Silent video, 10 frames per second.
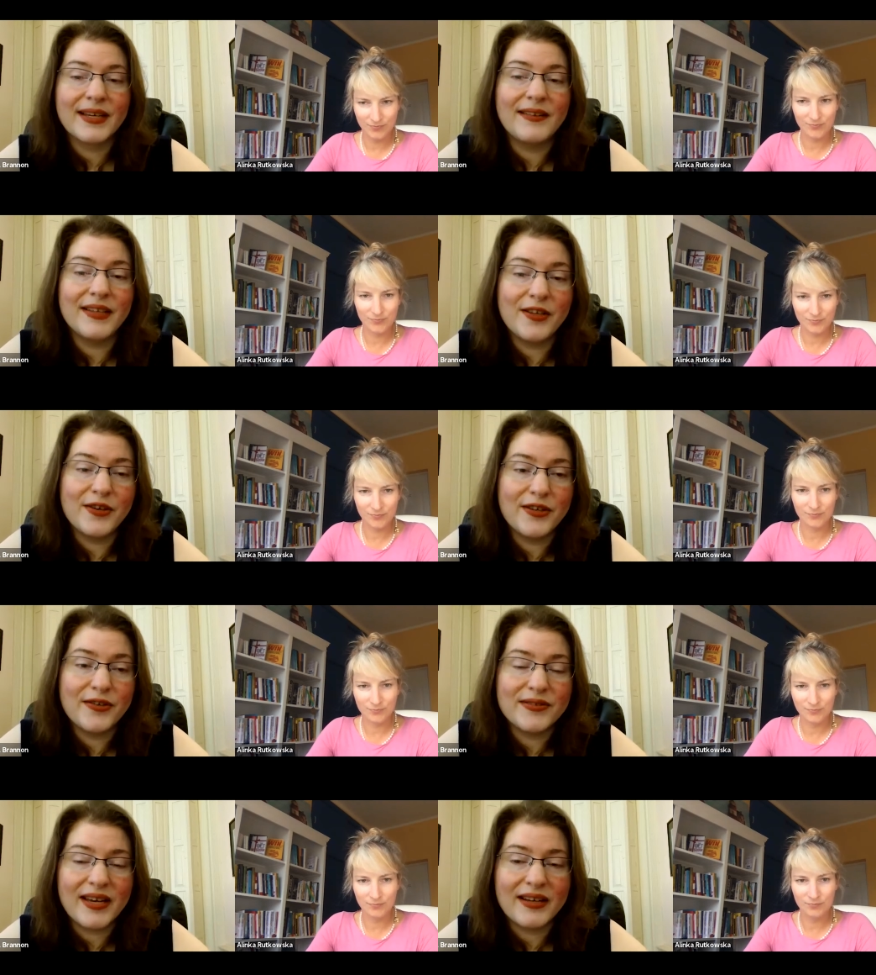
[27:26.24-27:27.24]
Speaker 1: and then you can
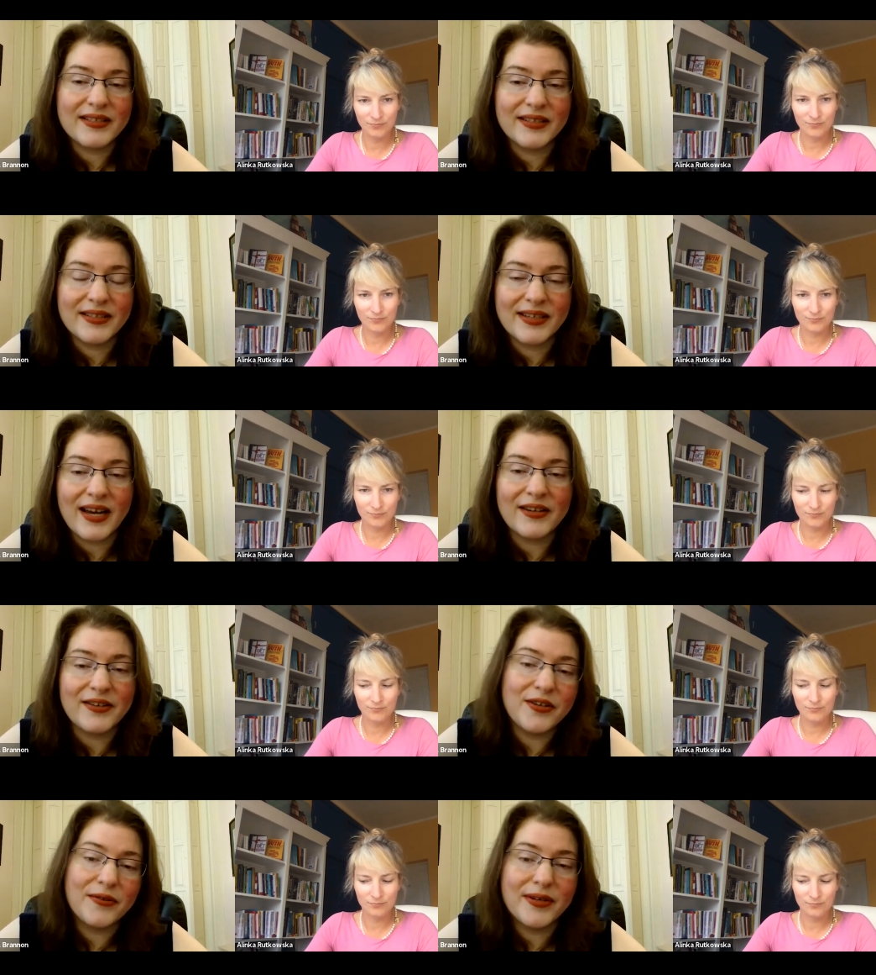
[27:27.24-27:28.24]
use that to guide
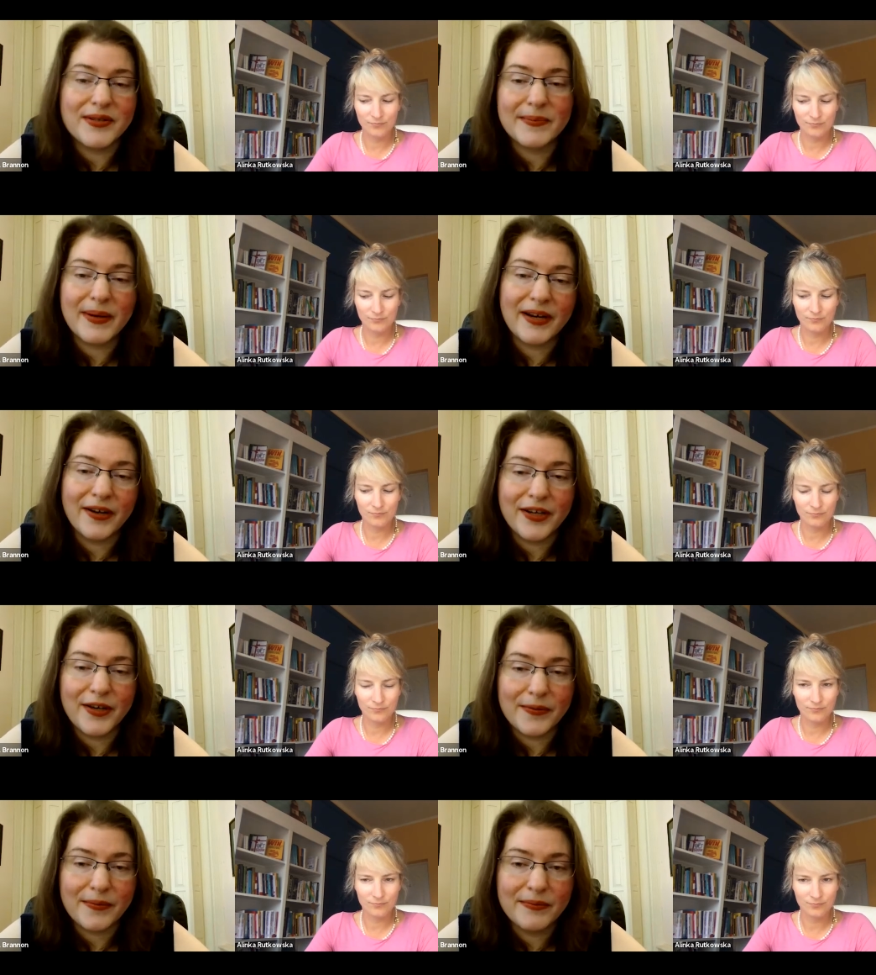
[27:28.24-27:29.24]
you and inspire
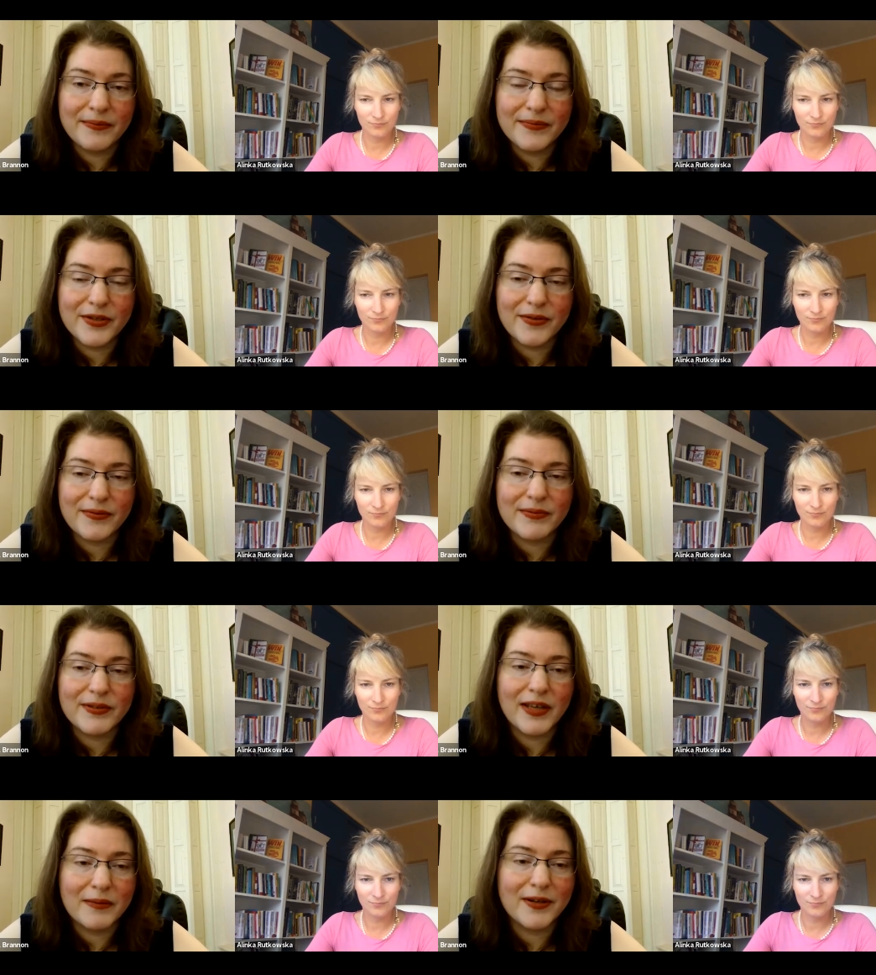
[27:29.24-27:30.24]
you to
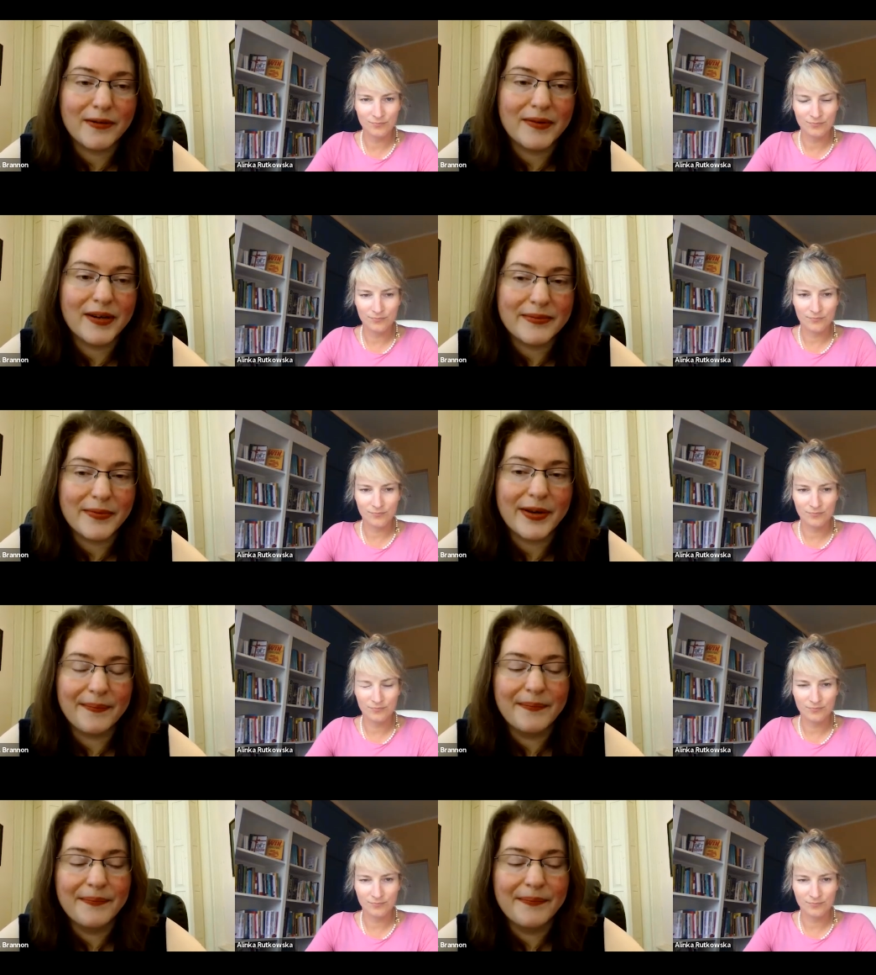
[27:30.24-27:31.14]
develop your own price point.